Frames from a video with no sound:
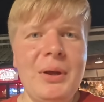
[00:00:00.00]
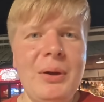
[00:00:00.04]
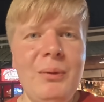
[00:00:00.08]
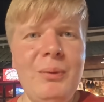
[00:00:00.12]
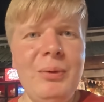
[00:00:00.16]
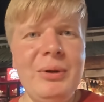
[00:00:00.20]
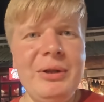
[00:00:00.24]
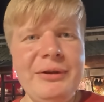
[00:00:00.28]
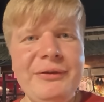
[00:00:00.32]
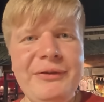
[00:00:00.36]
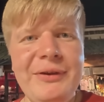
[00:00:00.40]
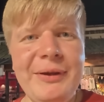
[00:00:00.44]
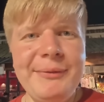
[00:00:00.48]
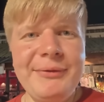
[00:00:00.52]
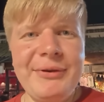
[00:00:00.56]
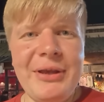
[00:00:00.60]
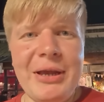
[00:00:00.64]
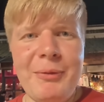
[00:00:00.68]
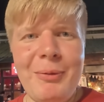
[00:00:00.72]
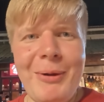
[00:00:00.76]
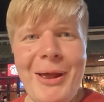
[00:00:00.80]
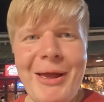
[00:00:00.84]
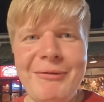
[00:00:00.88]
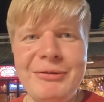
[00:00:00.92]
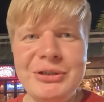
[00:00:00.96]
Well, it seems
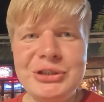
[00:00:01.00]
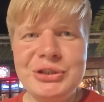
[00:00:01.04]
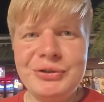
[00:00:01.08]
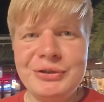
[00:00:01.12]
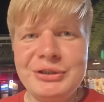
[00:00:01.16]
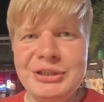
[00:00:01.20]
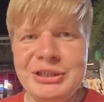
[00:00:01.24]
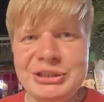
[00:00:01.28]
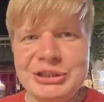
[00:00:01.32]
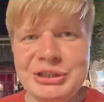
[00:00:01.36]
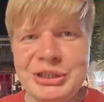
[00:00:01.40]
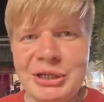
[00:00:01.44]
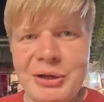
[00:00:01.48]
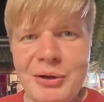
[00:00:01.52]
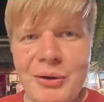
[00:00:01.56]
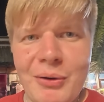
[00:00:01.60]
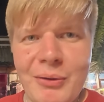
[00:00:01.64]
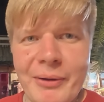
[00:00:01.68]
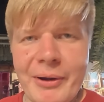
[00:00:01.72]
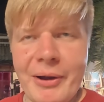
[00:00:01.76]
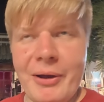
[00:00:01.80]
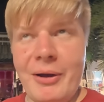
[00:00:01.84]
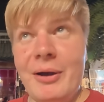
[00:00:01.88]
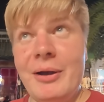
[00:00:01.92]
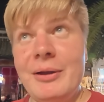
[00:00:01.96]
like we have a tradition
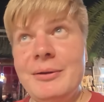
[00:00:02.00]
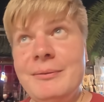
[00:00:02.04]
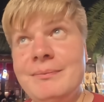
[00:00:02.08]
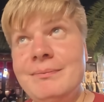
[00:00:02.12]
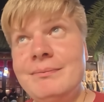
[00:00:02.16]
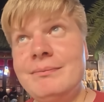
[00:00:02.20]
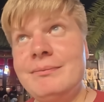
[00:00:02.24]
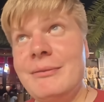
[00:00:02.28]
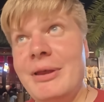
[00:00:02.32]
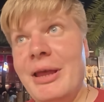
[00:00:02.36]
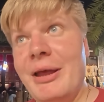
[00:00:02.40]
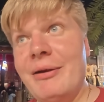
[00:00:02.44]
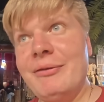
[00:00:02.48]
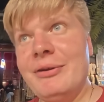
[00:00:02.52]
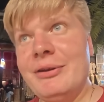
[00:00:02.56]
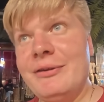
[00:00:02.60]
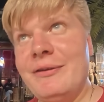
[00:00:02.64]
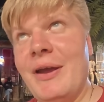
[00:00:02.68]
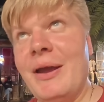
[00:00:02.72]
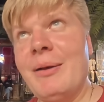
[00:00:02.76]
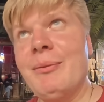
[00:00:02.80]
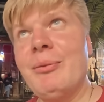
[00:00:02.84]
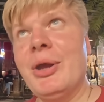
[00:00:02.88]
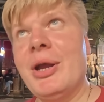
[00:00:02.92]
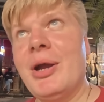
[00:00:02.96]
going on. Every
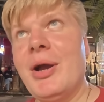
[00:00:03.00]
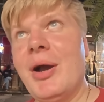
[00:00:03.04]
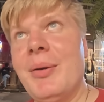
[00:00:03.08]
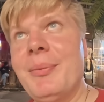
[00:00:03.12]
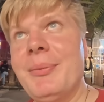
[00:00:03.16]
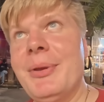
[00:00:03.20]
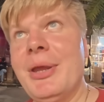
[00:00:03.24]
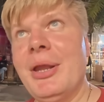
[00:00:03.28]
time we come